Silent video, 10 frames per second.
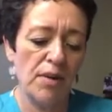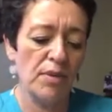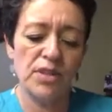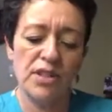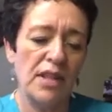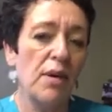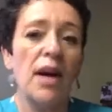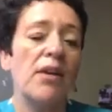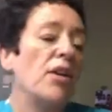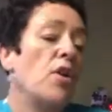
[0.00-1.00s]
And
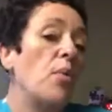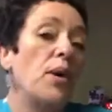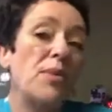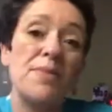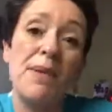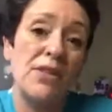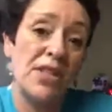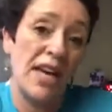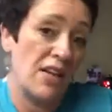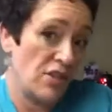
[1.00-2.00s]
when it was
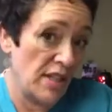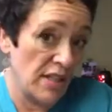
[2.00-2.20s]
melting, actually,